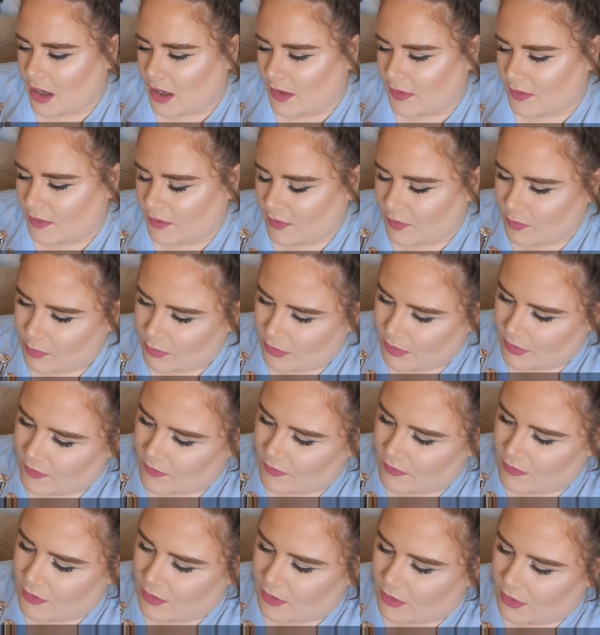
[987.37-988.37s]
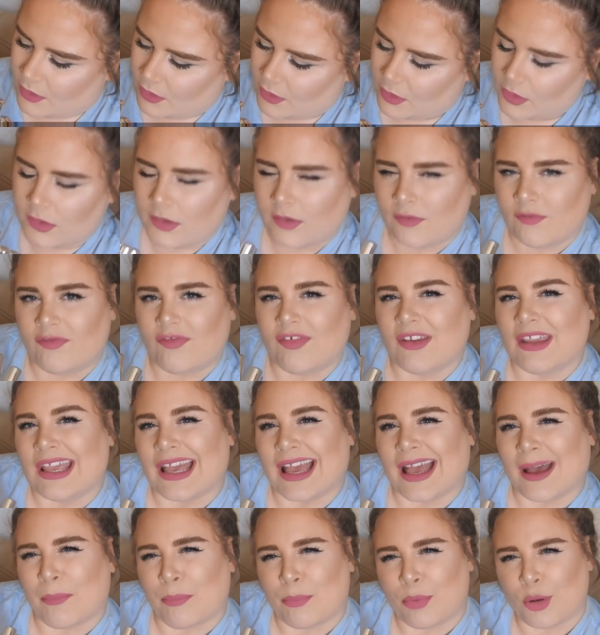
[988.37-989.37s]
And this one is called
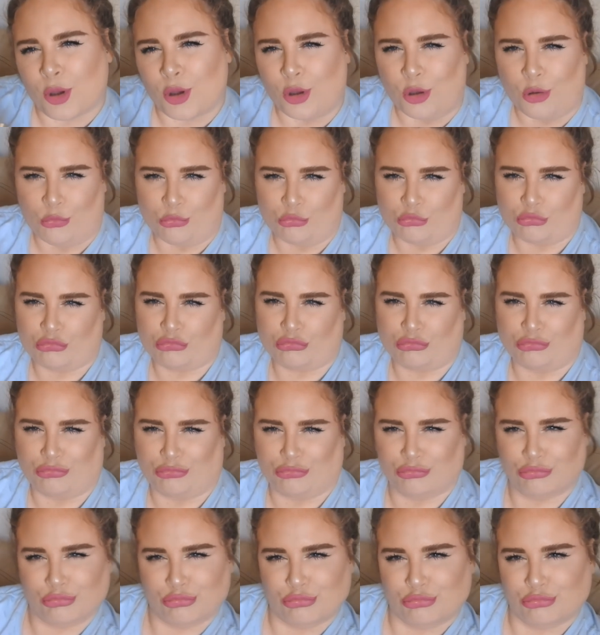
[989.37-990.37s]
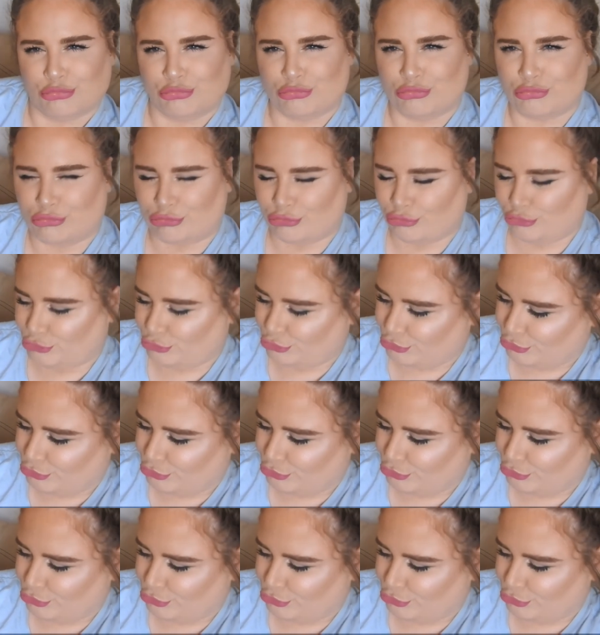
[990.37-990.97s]
Viapi. Okay.